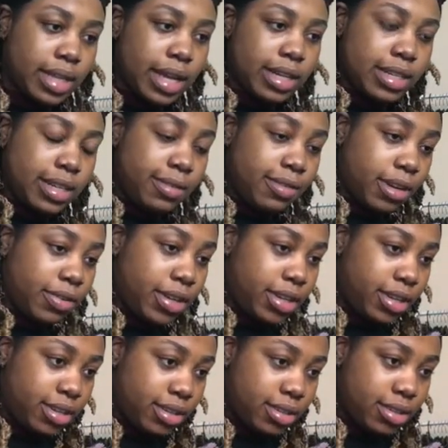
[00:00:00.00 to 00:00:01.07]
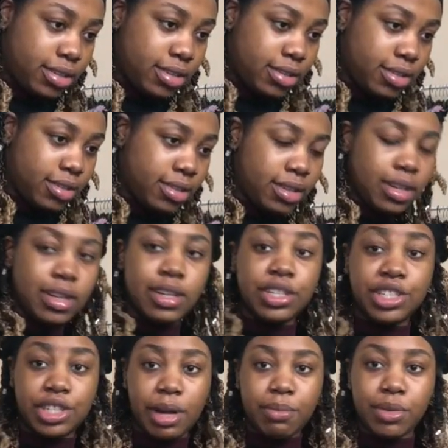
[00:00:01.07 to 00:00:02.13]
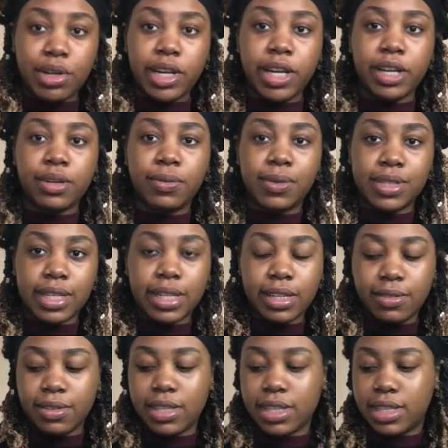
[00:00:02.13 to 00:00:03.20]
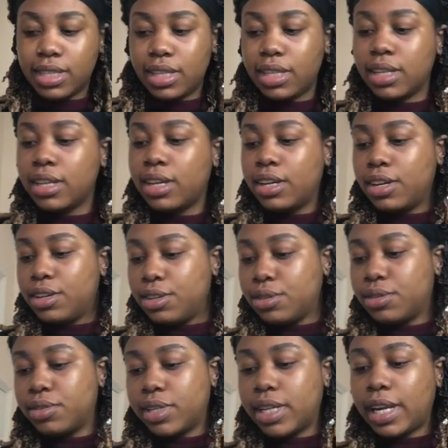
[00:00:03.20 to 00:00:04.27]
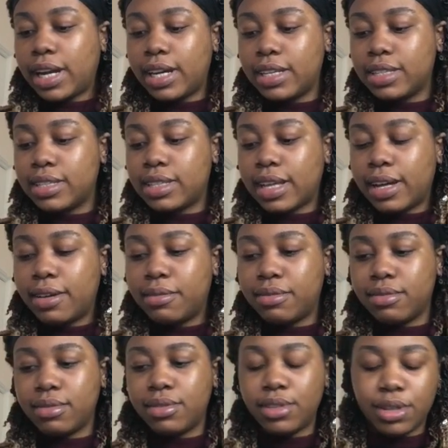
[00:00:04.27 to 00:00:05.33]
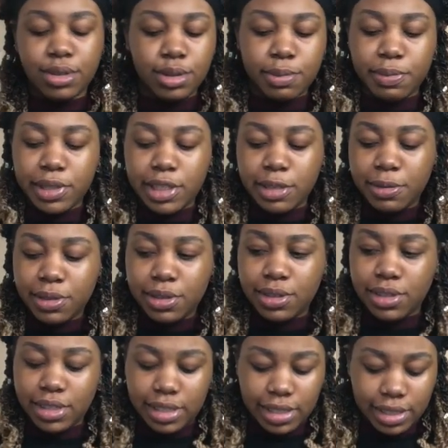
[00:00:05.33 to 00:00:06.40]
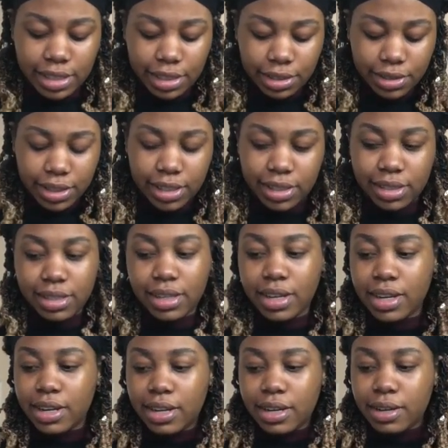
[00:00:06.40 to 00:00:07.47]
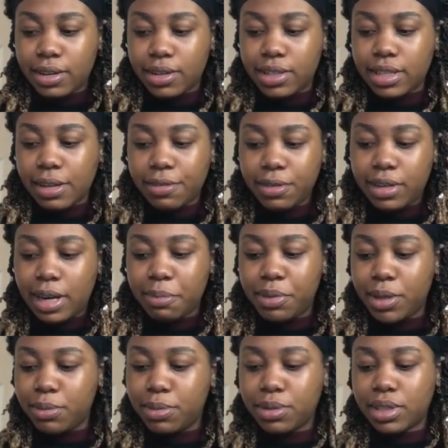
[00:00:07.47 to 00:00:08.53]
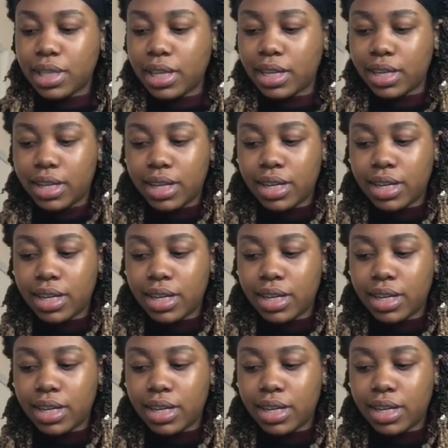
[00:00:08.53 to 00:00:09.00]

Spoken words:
Actually very shambolic. Once I give you the tea, you'll realize that Pilumi is not just exaggerating, because I feel like people think